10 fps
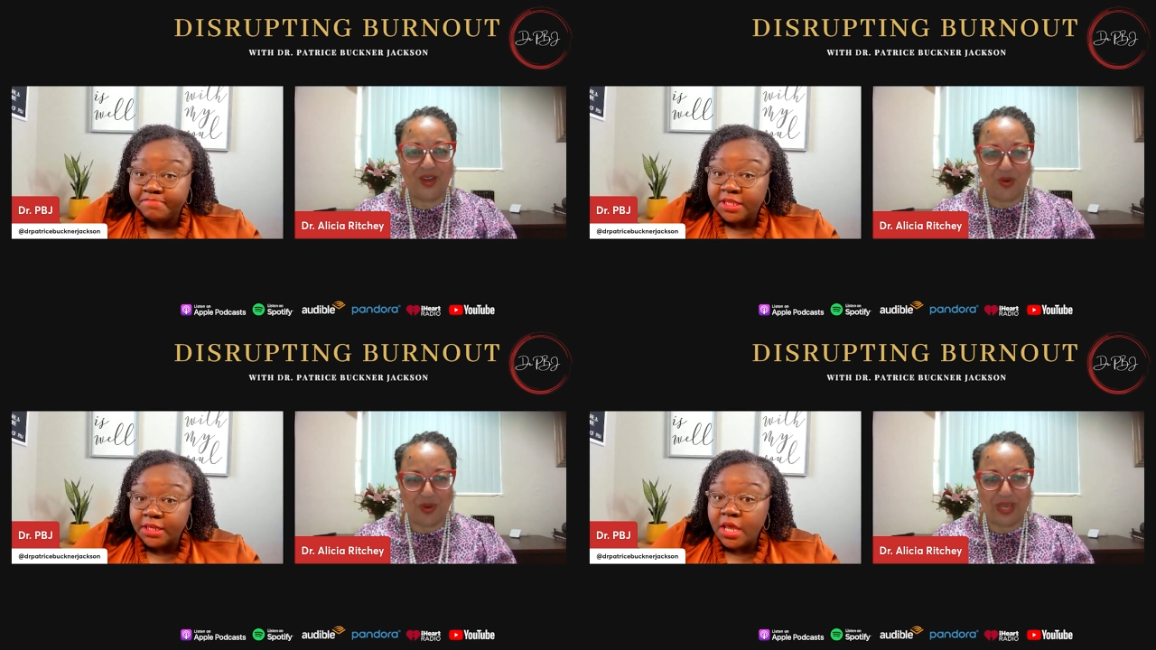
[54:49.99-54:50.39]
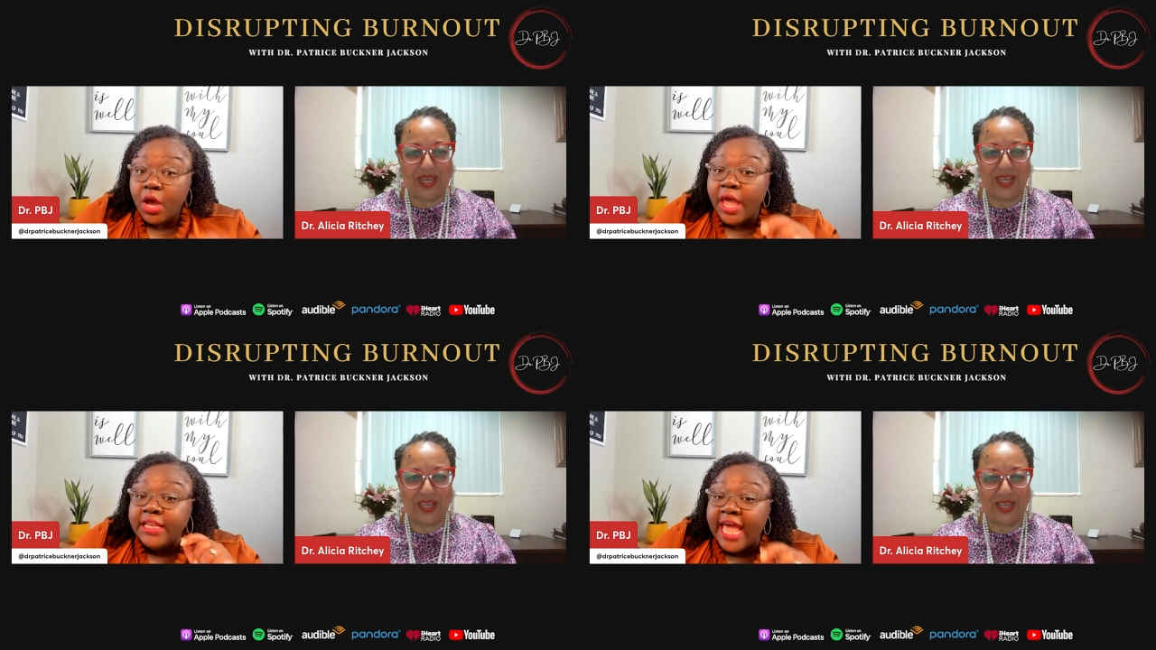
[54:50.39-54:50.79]
Speaker 1: Okay.
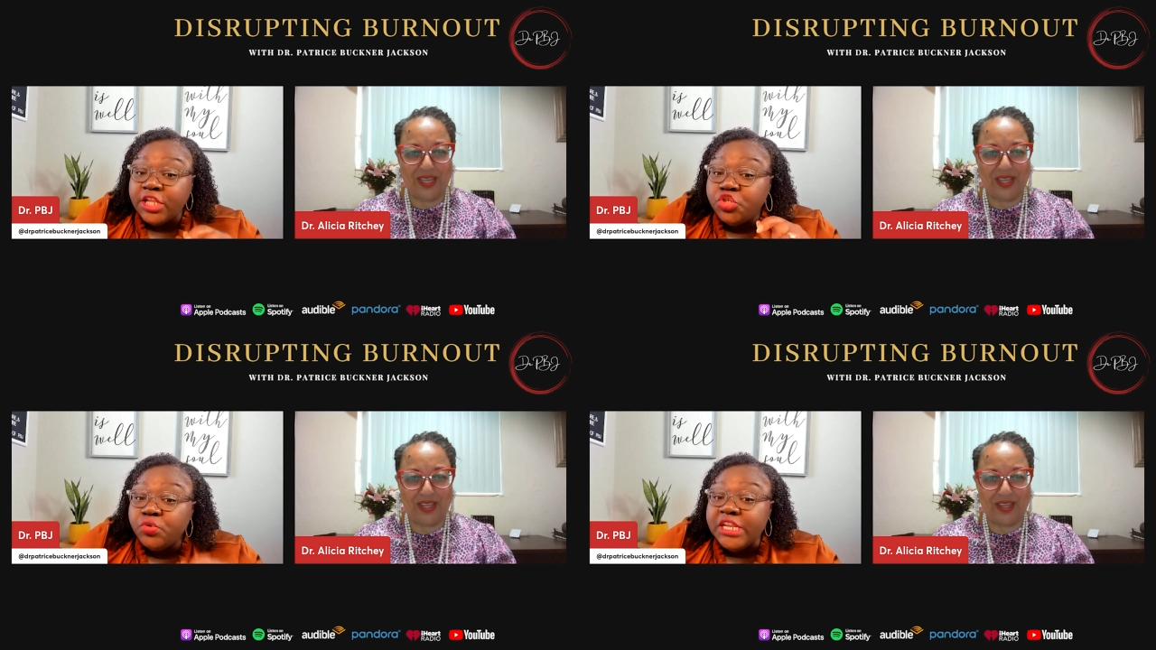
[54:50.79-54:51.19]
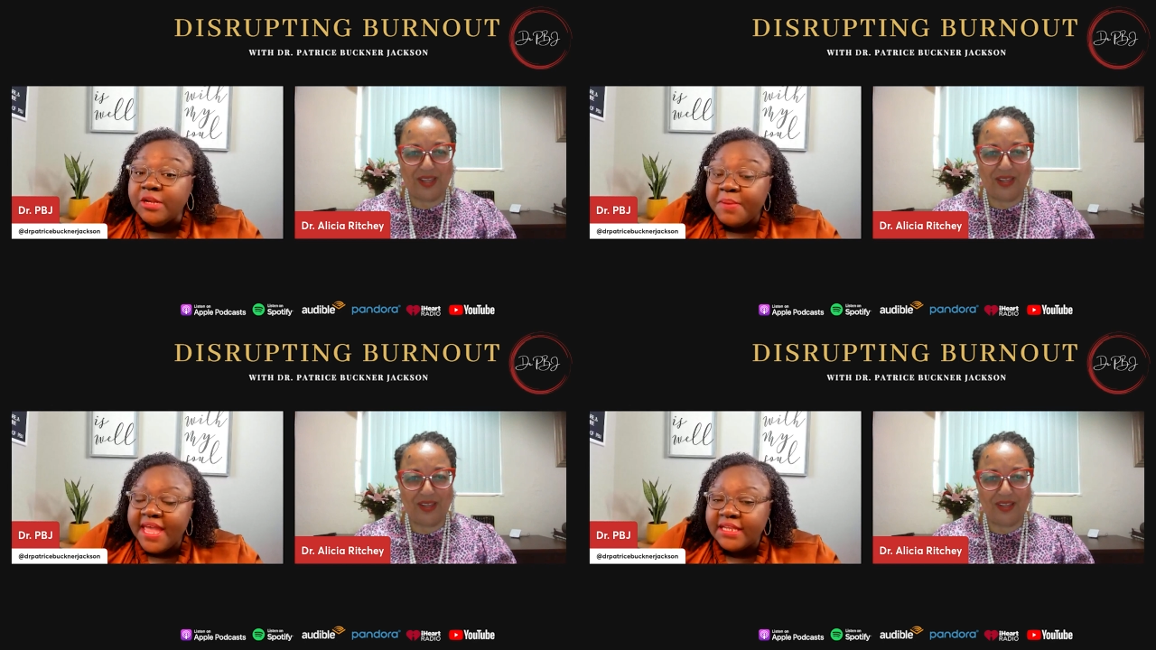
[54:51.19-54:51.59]
And that you need to
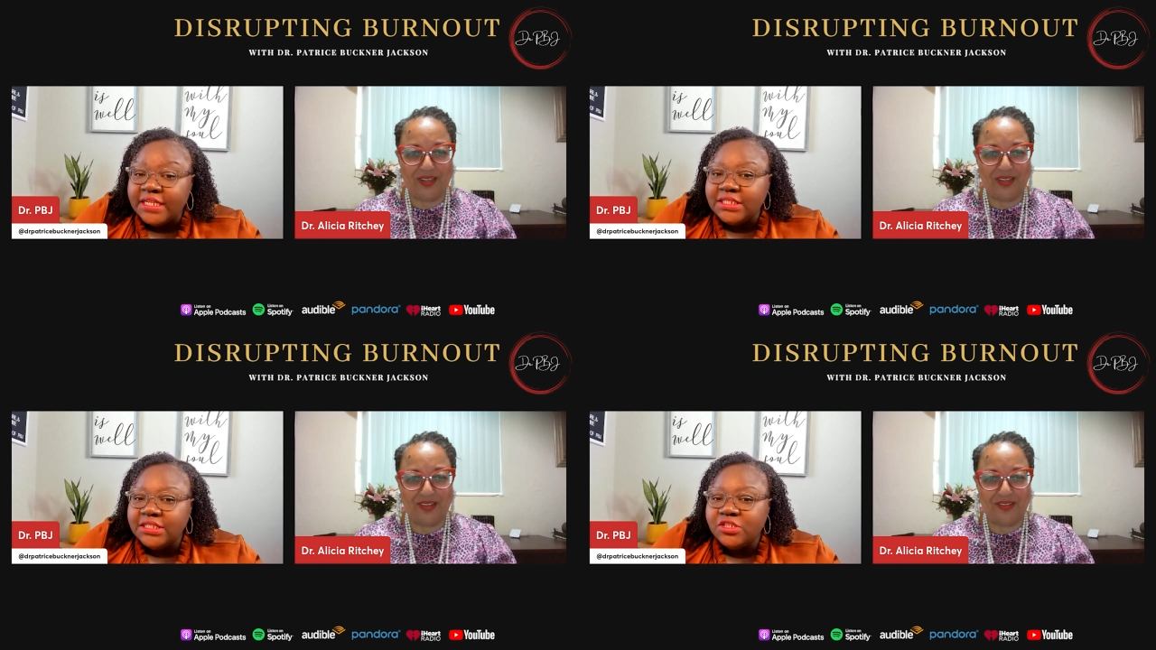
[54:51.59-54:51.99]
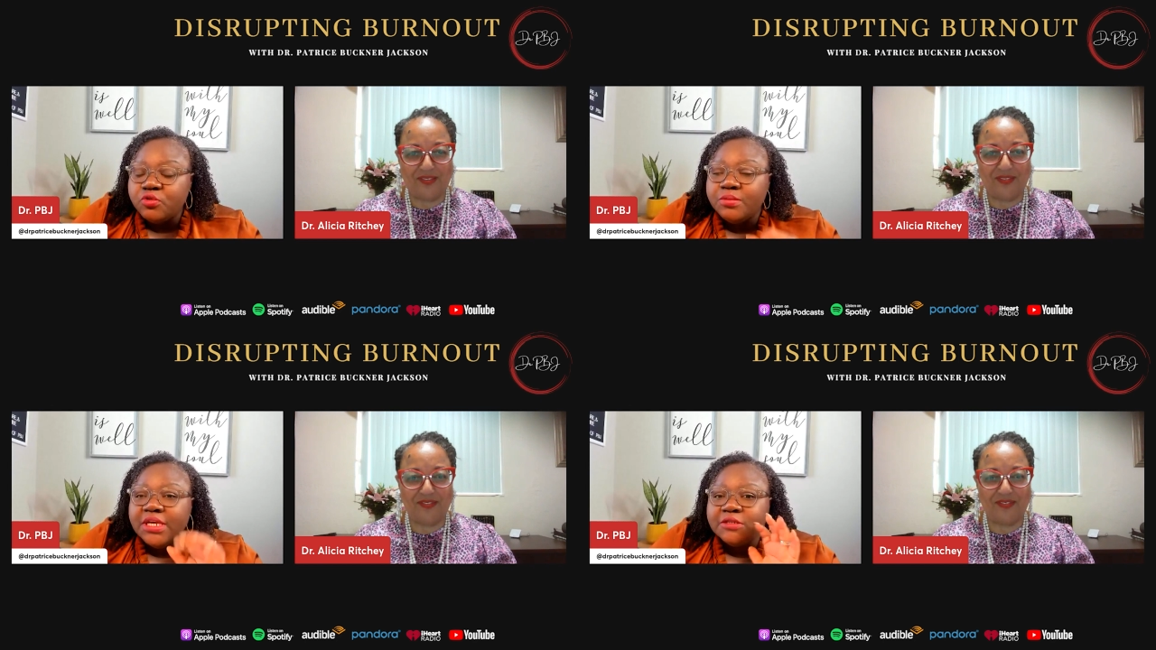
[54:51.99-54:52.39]
pay attention to
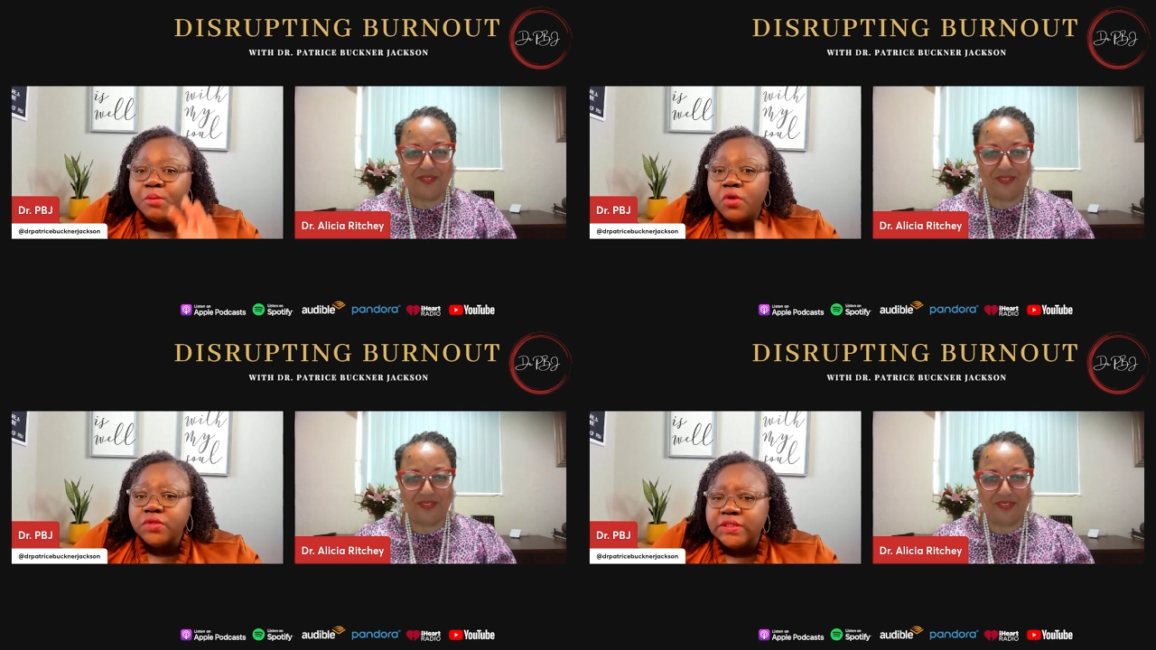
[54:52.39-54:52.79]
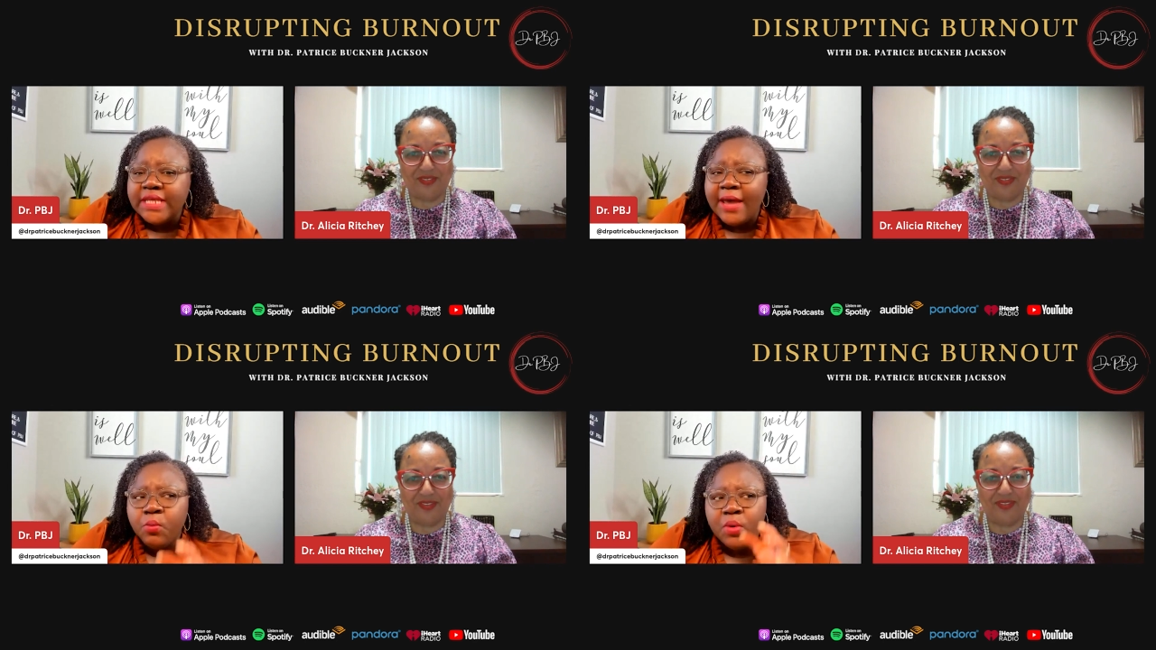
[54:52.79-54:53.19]
because most of the
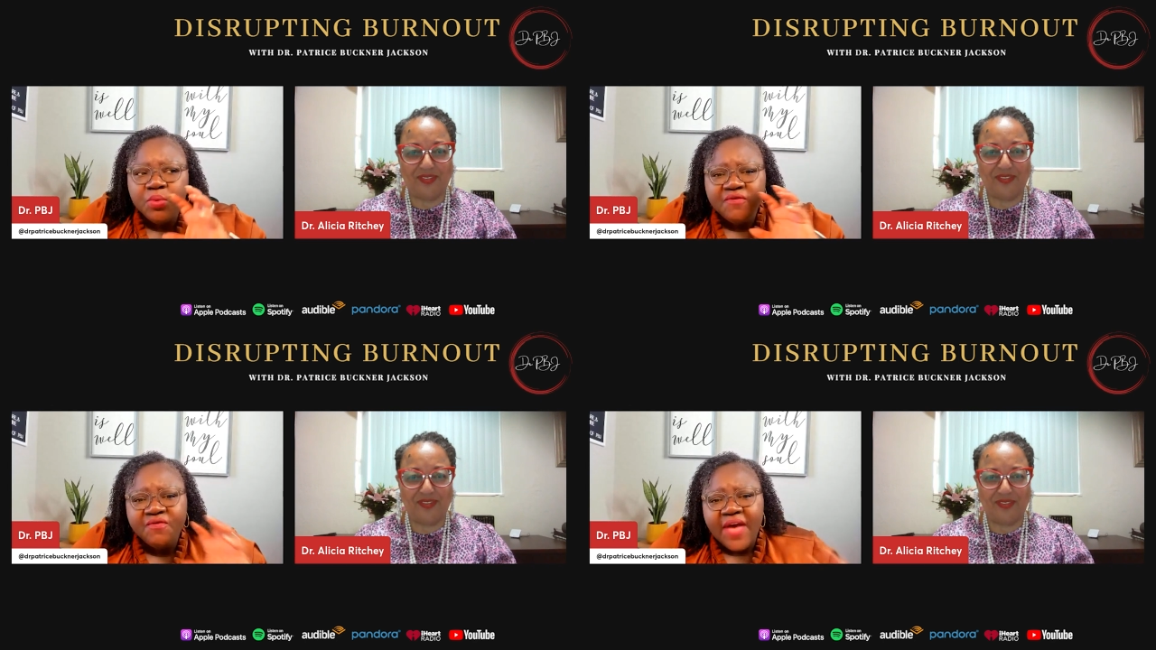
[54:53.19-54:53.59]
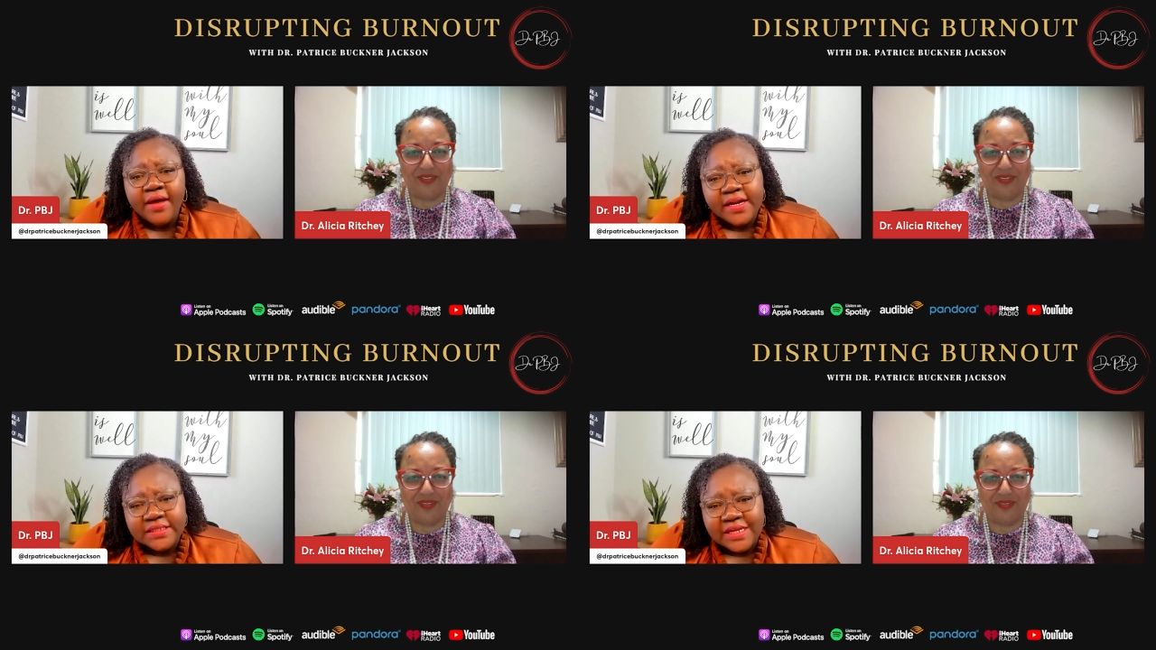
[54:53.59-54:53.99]
time when we
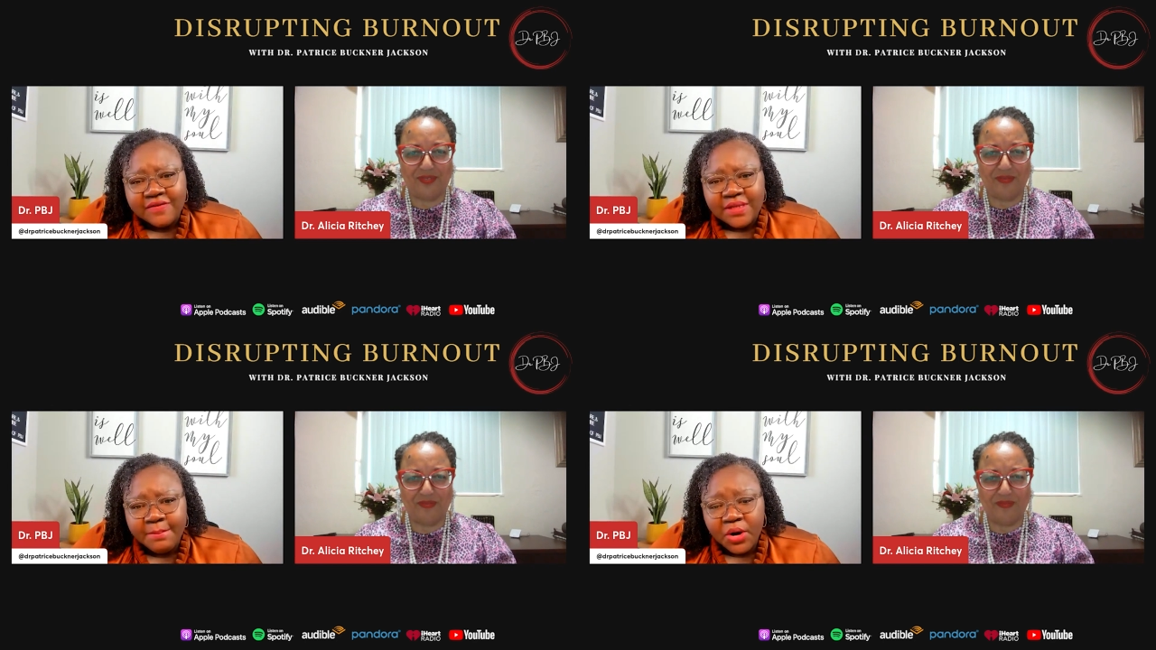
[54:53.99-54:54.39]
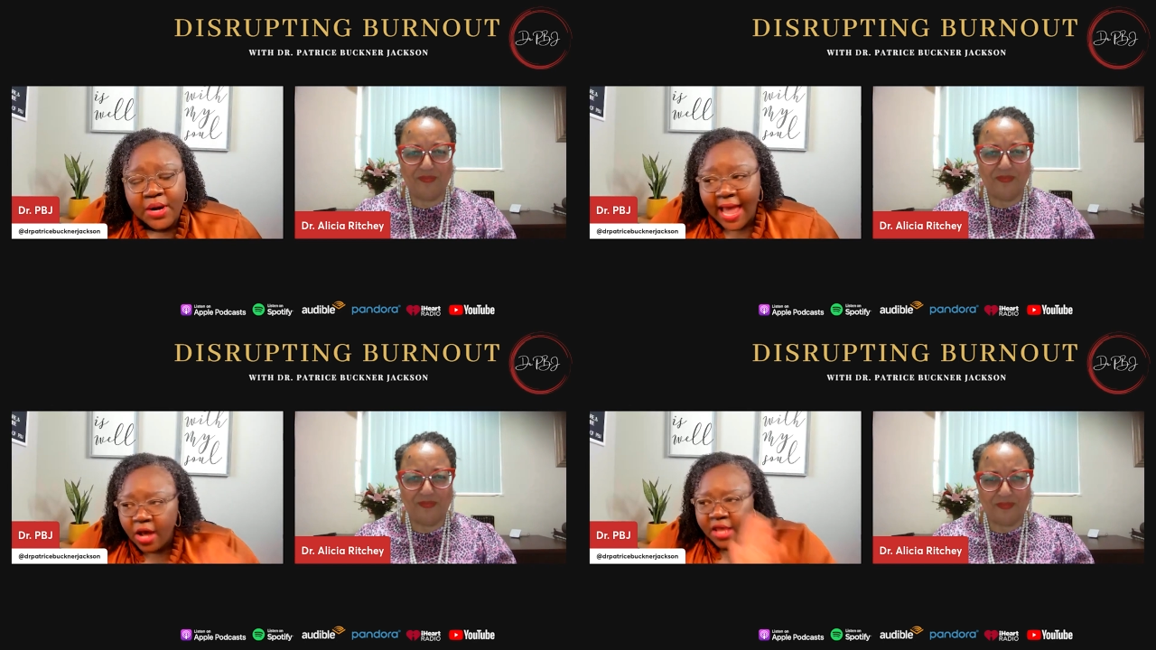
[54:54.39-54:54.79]
found ourselves in
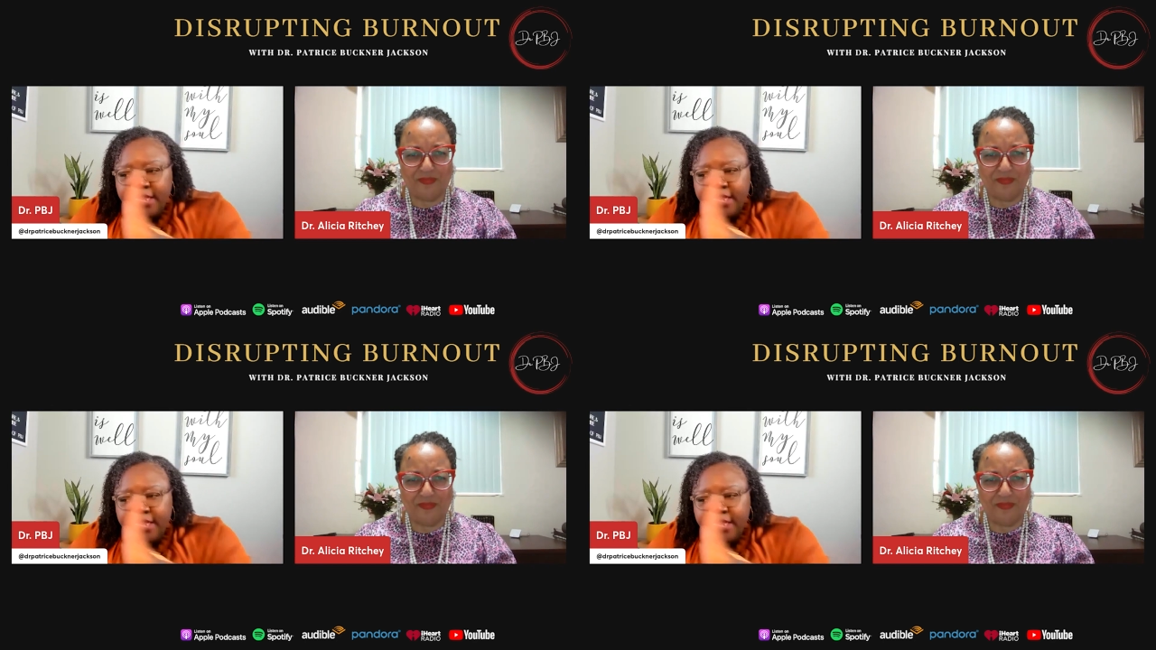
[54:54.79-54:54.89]
burnout,